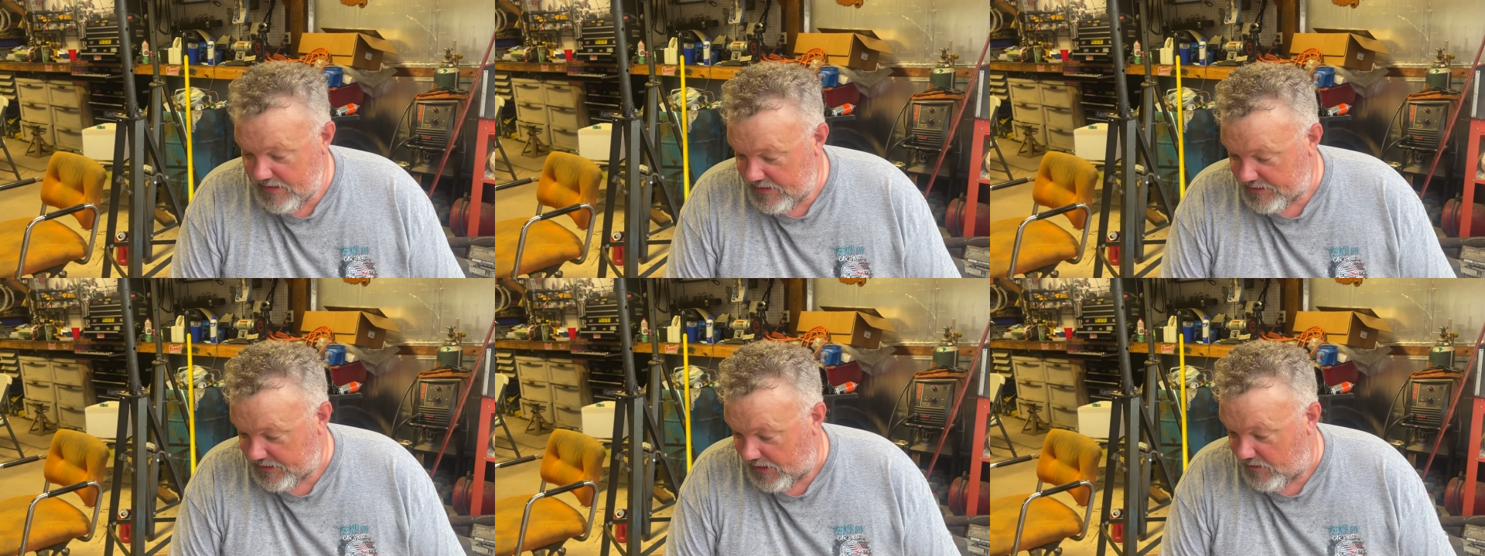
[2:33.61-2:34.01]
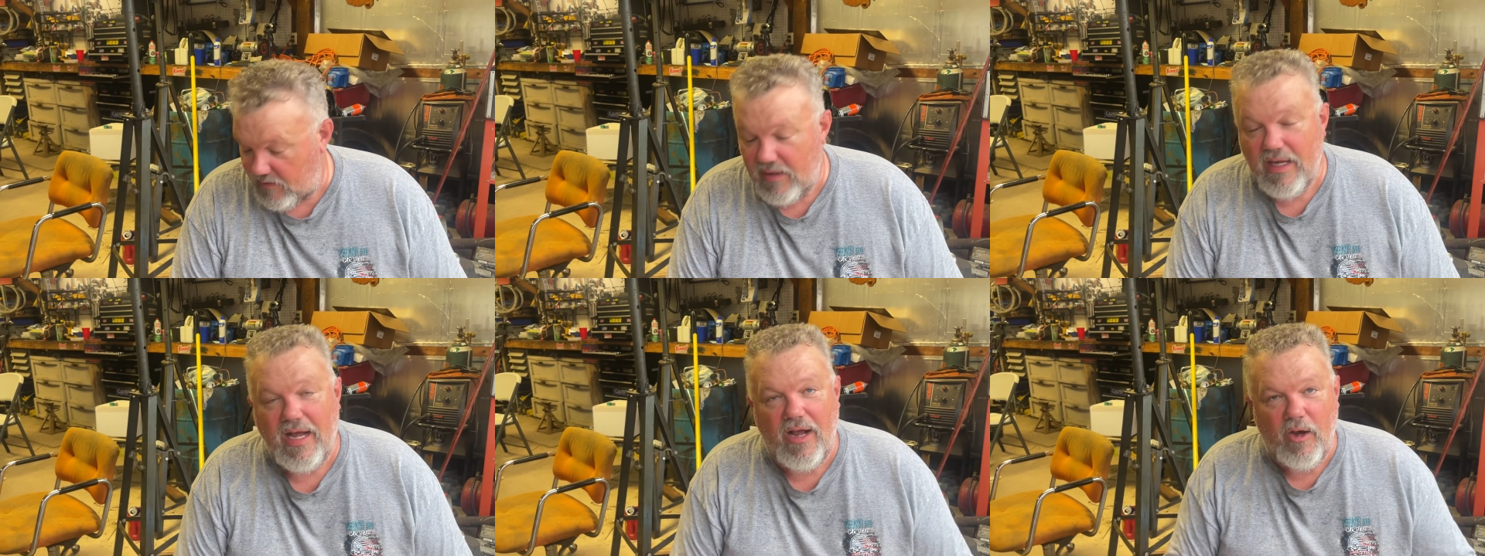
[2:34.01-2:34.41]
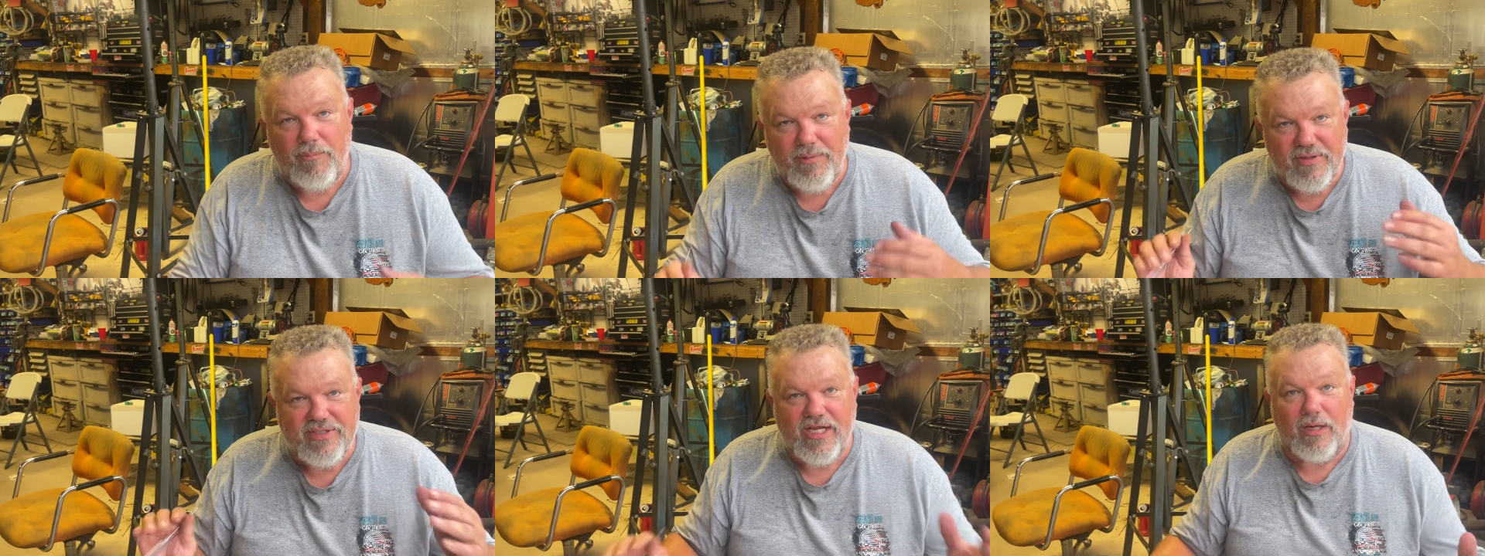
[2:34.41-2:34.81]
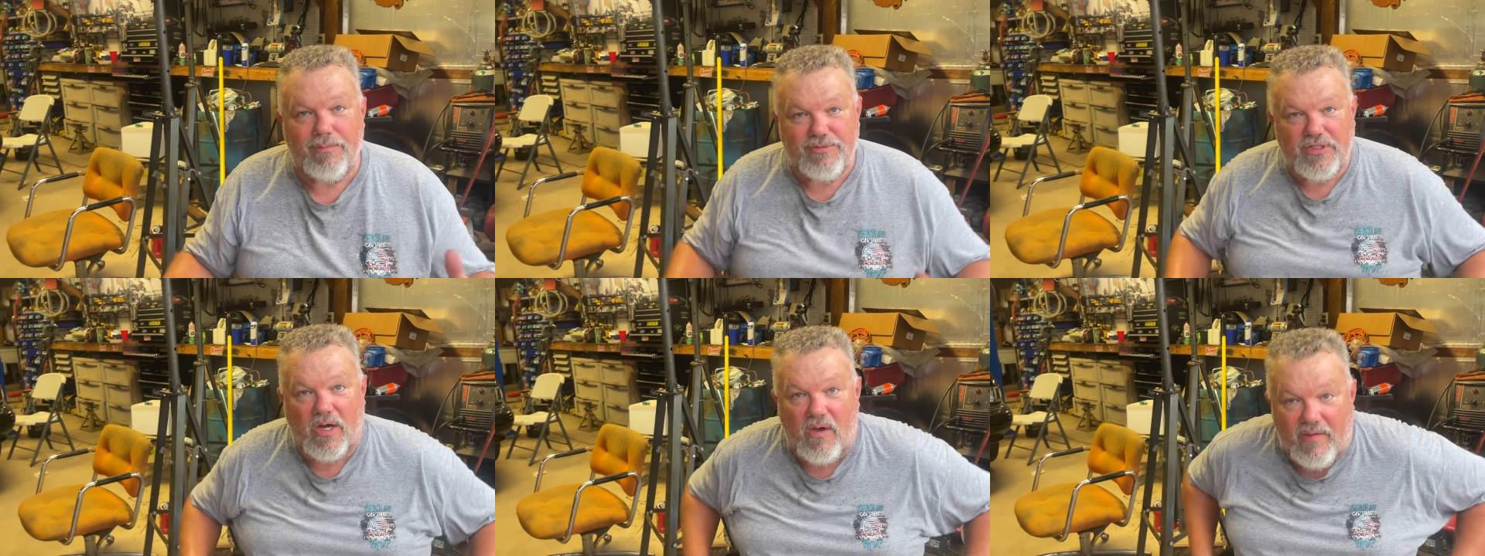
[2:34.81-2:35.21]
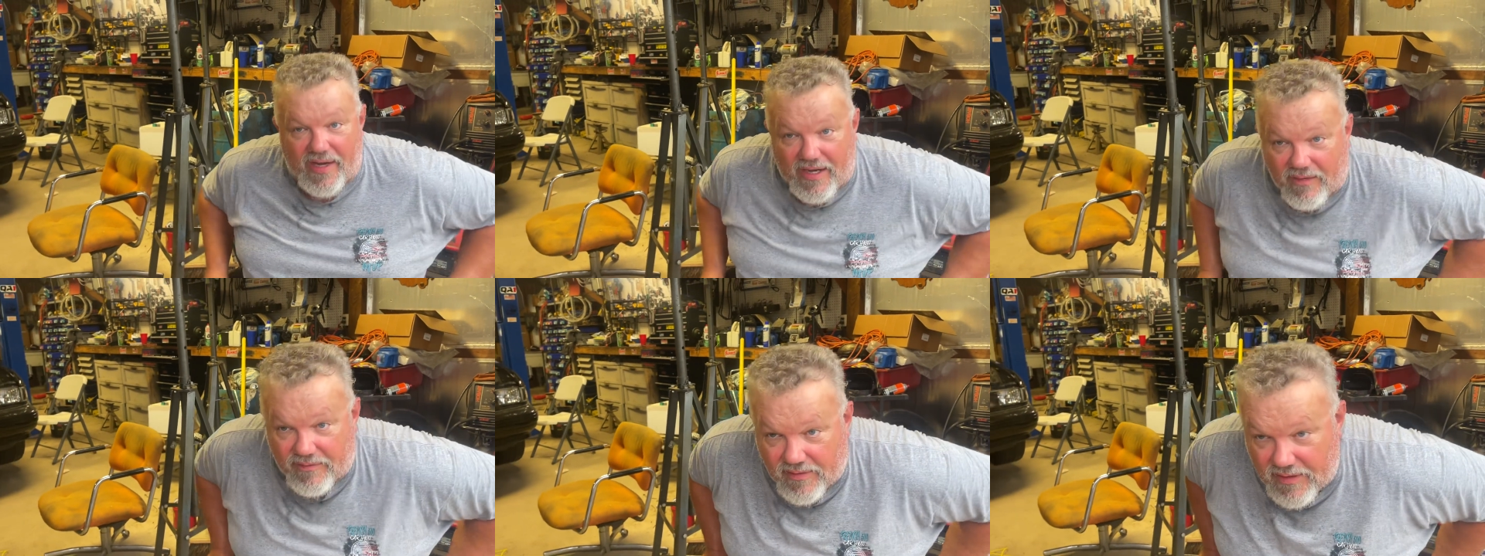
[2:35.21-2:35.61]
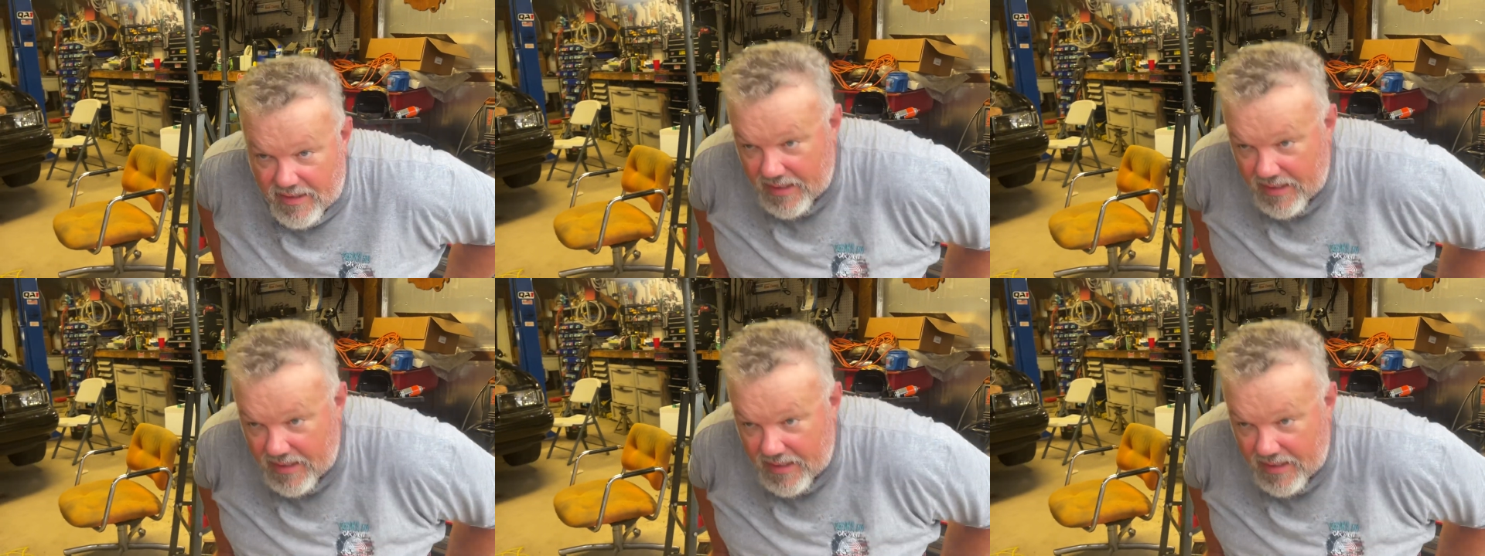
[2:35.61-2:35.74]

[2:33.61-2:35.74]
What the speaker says: So I hope this helped y'all out,